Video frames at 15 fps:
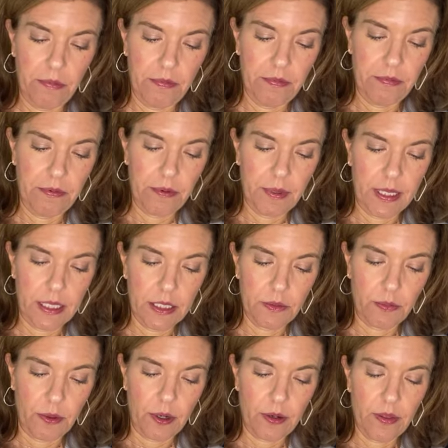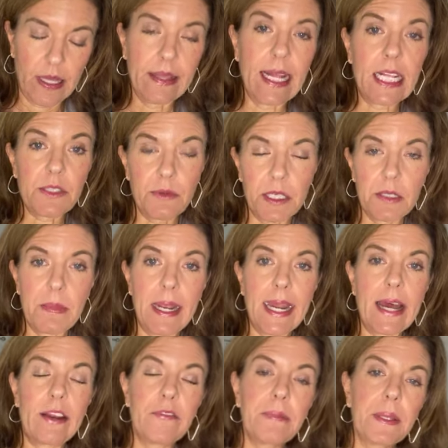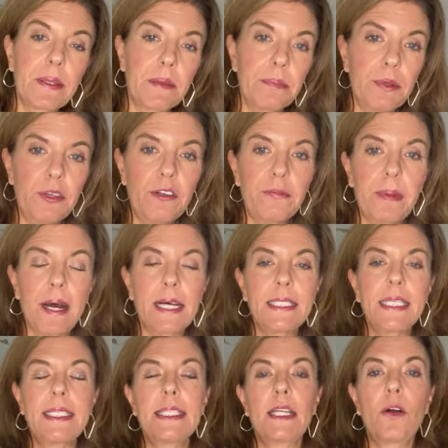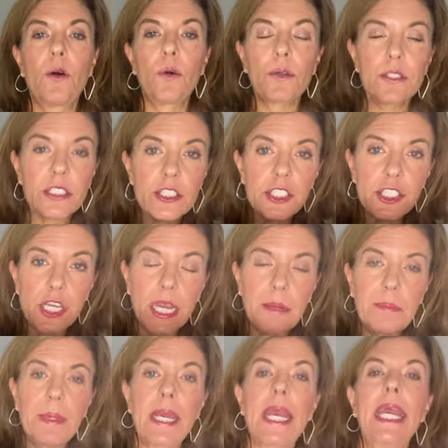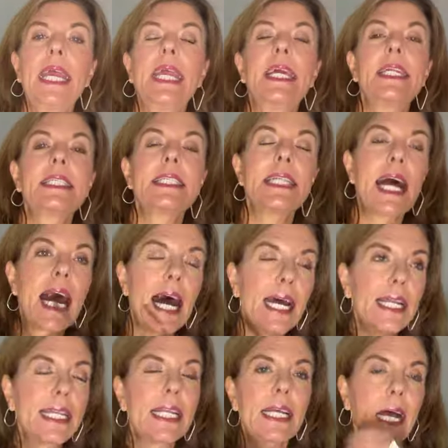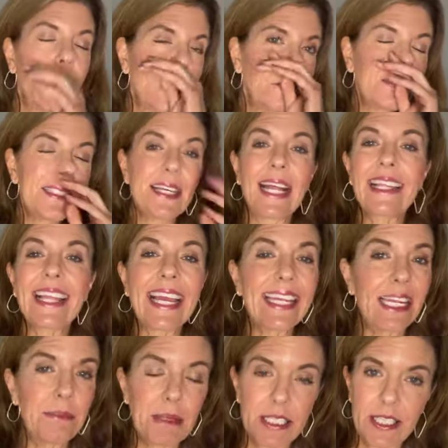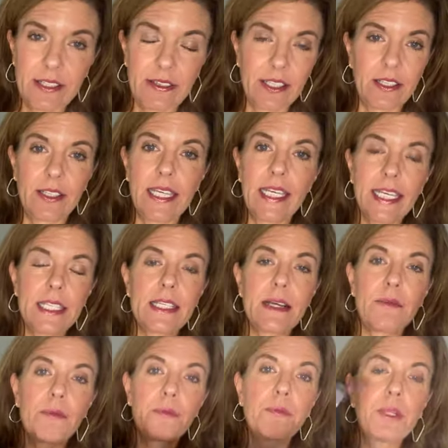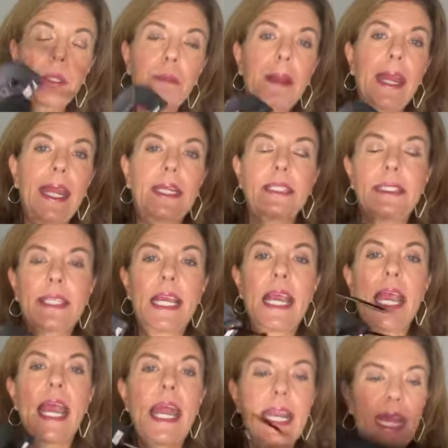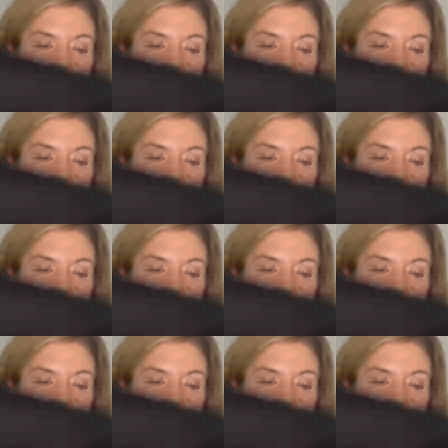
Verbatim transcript: for what it's worth. And that's what it's made out of. But the beauty of Ponte is it holds its shape. It is not, um, it's not legging material. It is real pants. It